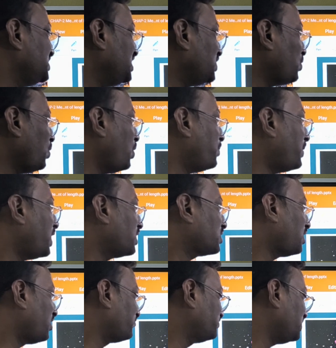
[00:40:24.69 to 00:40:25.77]
0
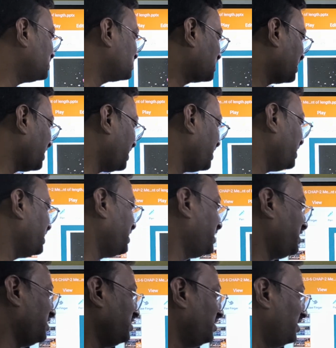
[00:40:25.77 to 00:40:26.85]
mark of the
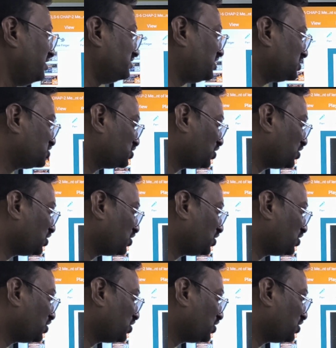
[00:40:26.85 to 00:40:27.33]
scale. The